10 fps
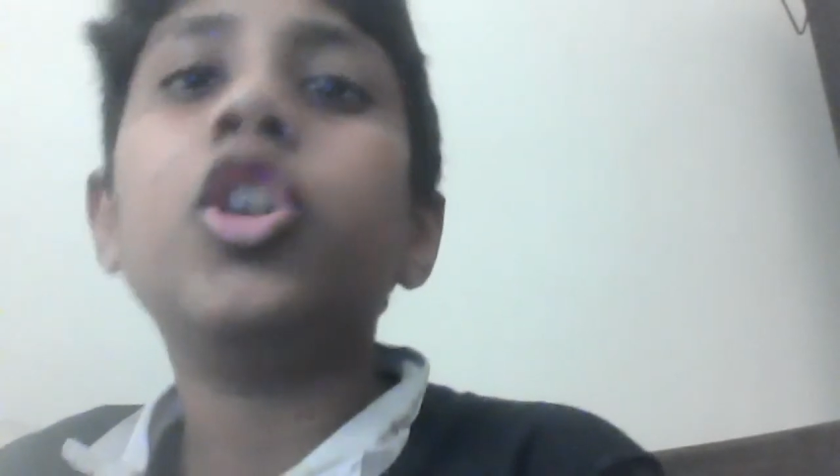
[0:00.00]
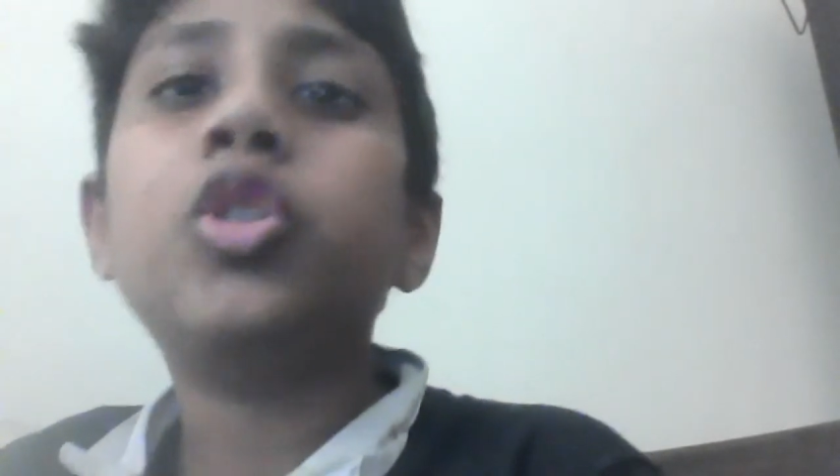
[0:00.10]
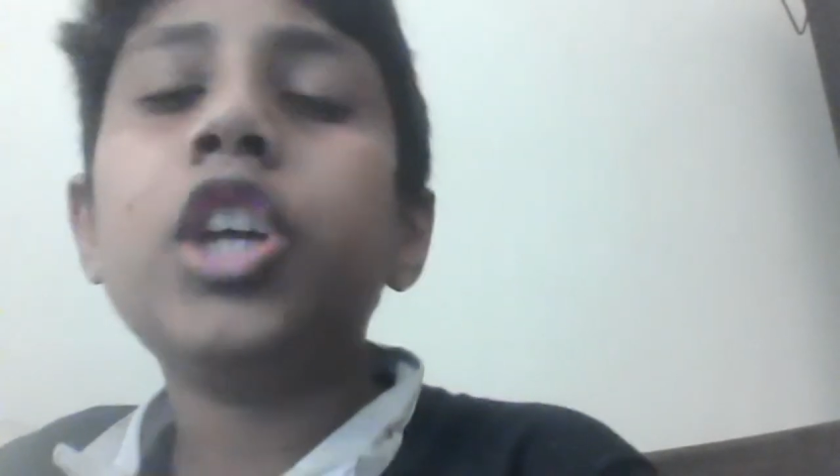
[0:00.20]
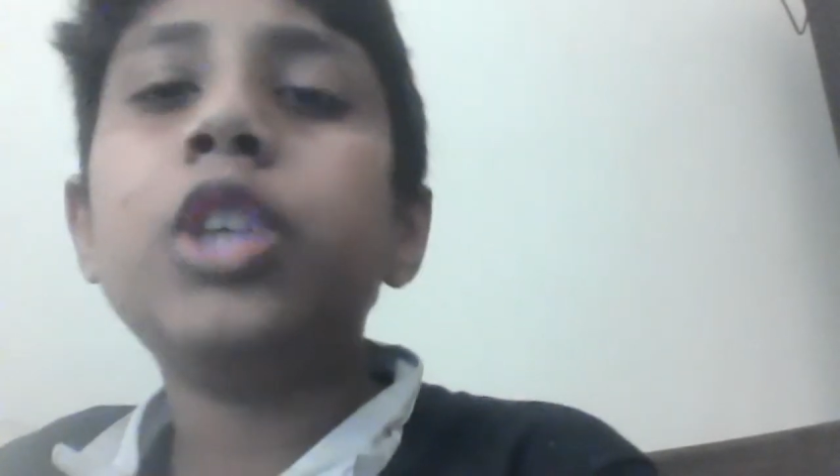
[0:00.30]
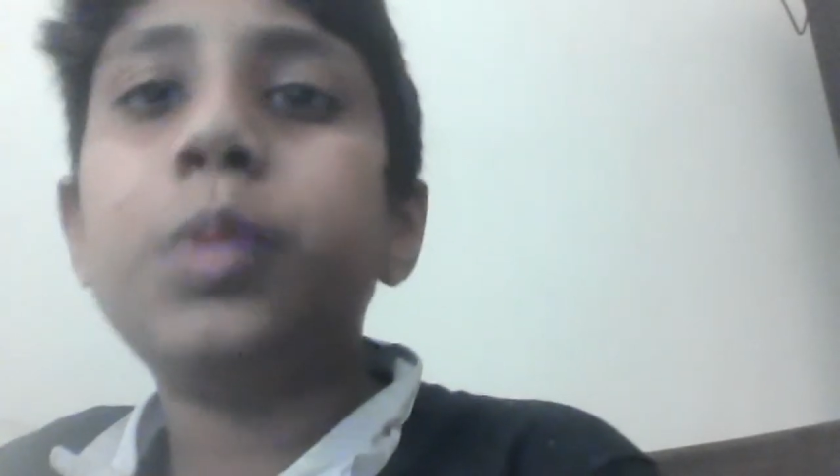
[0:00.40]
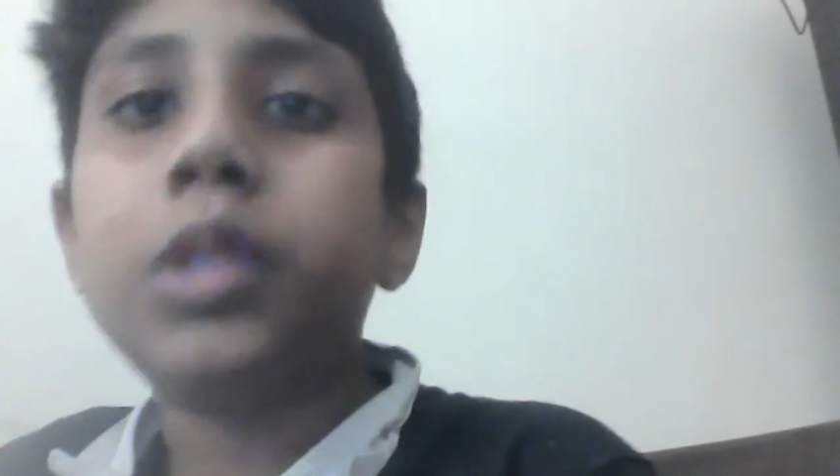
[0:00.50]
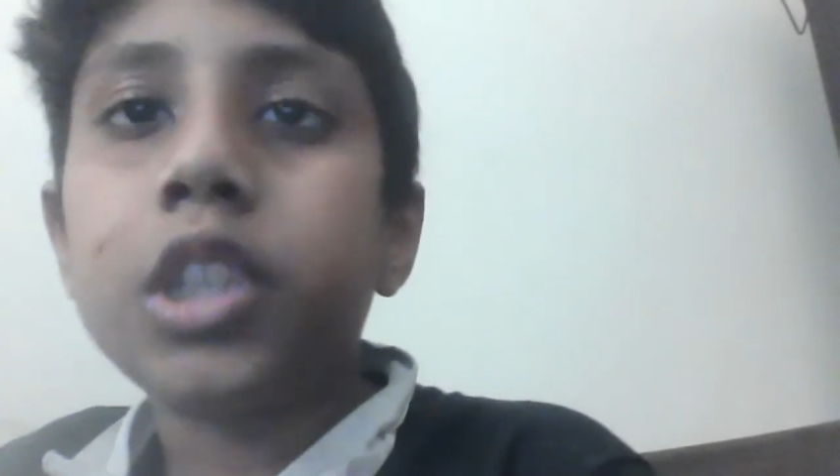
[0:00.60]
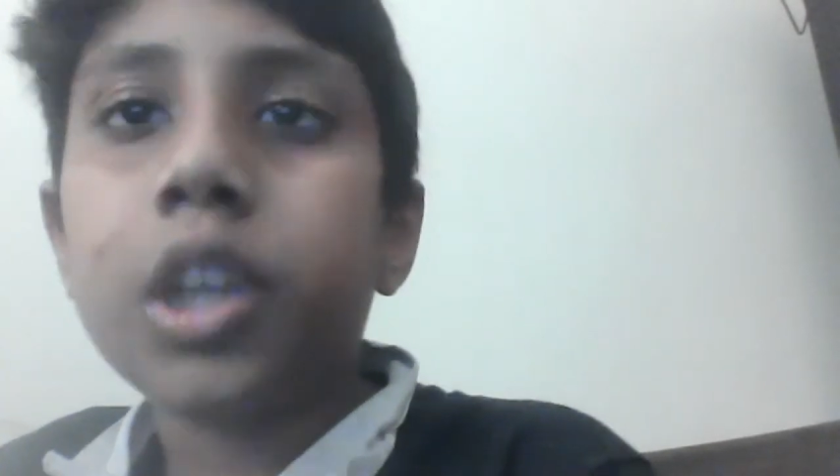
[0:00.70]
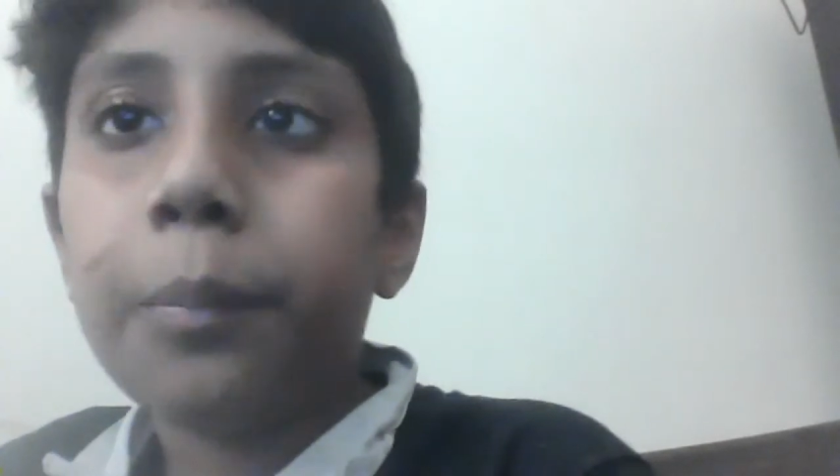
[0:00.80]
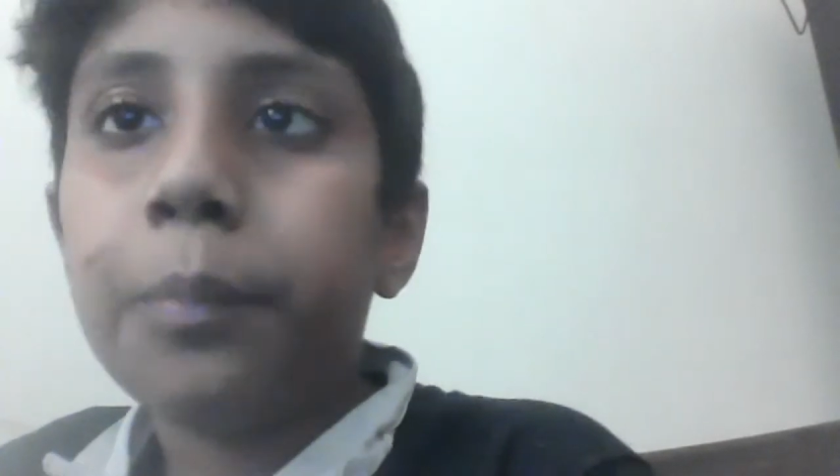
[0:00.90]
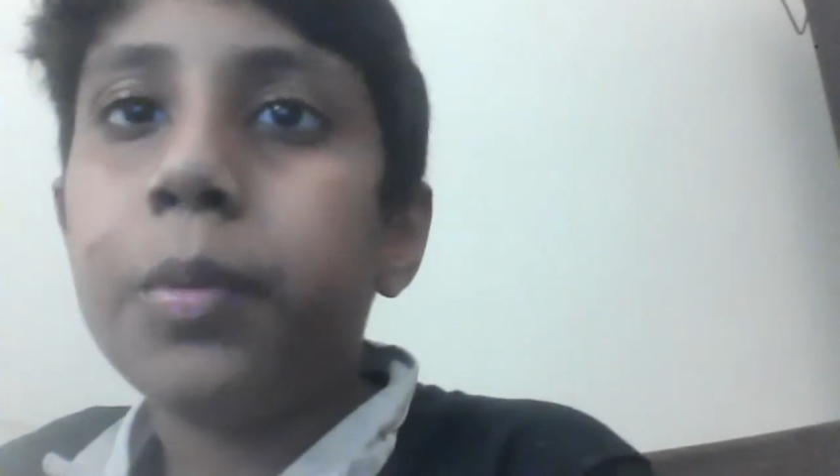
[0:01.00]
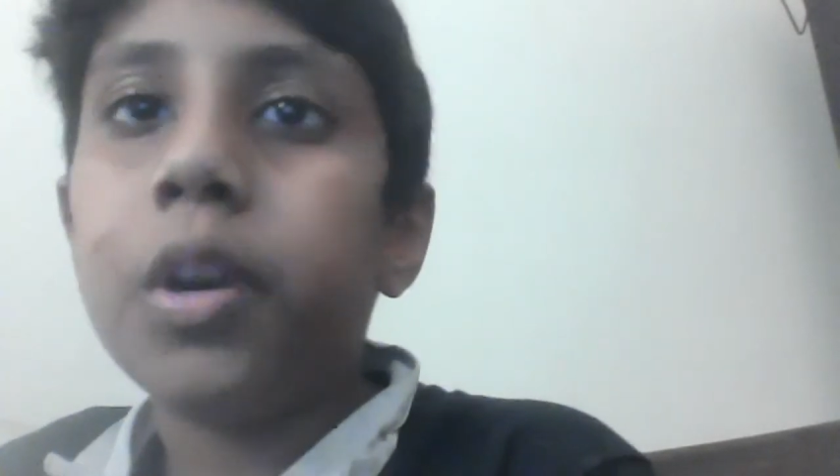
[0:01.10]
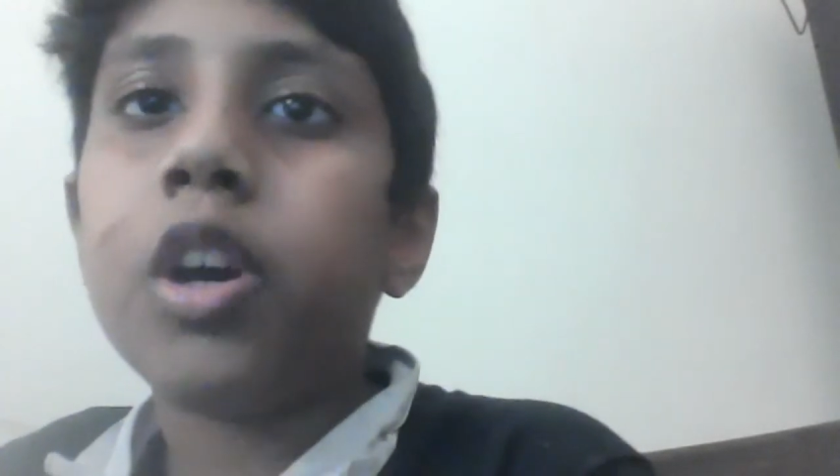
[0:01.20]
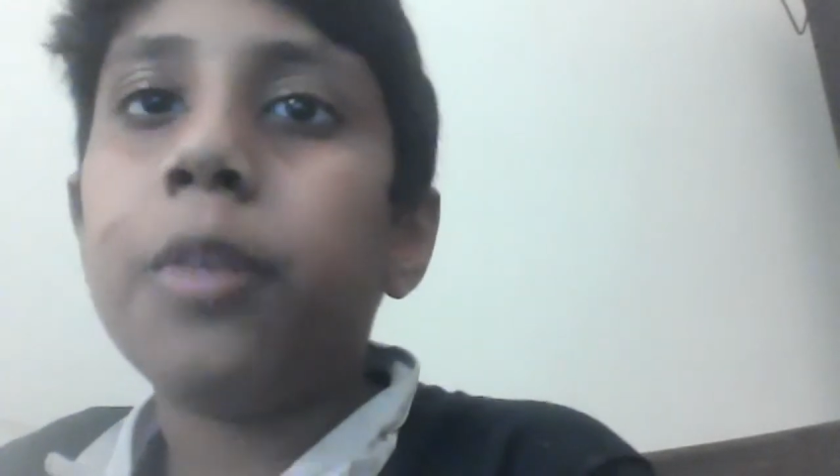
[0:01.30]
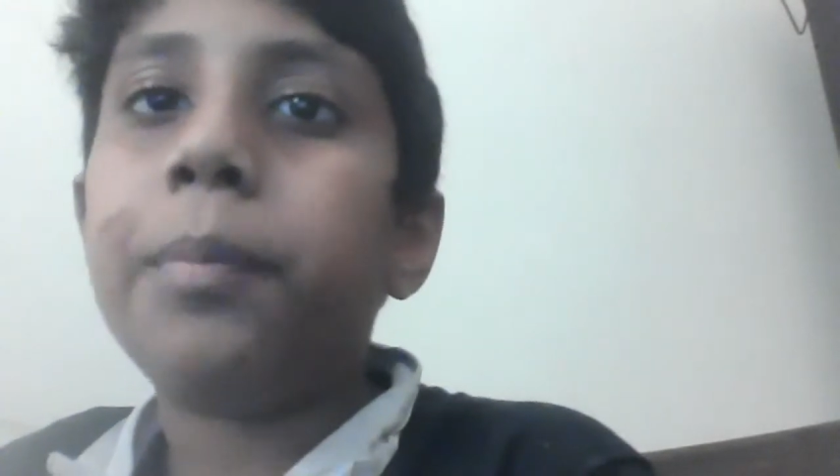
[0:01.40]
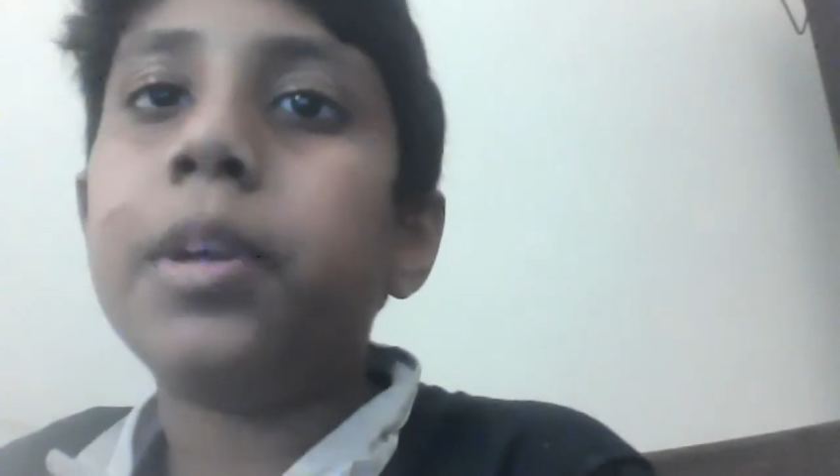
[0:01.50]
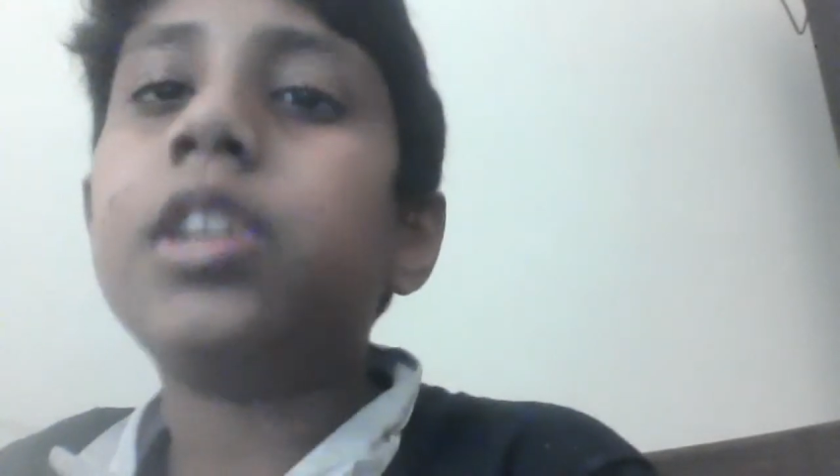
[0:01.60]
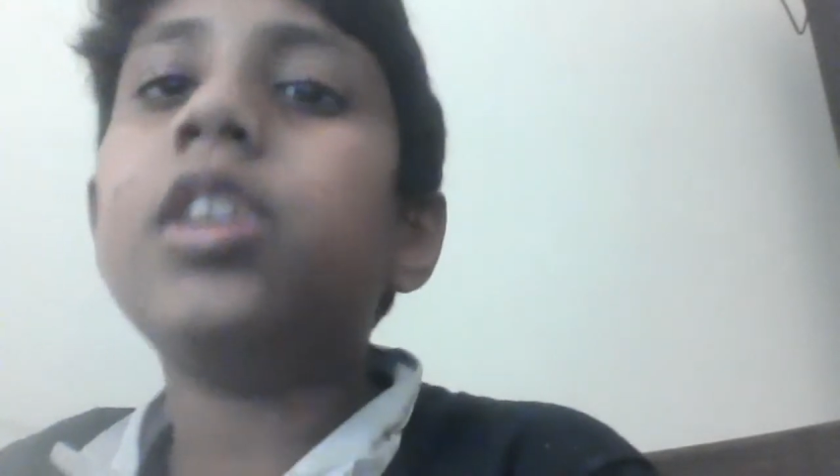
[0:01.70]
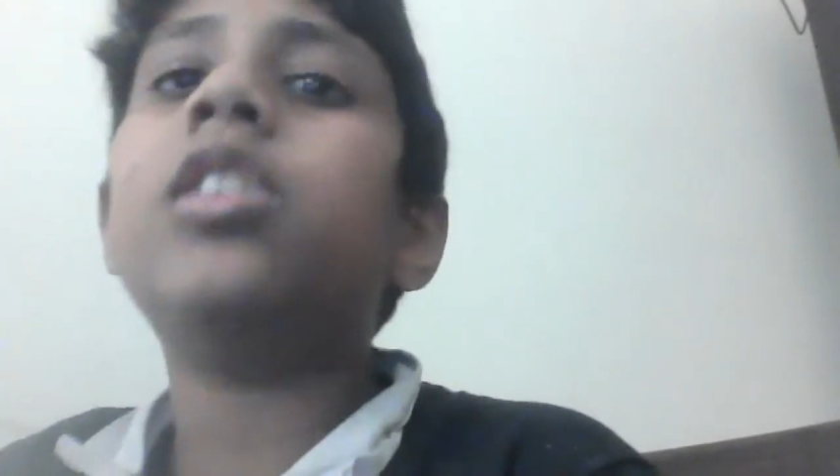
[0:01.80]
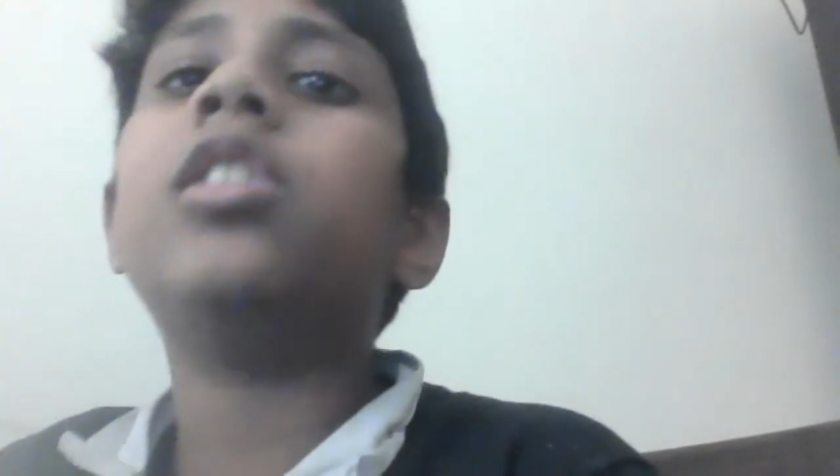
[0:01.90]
today's busy comp- uh, computer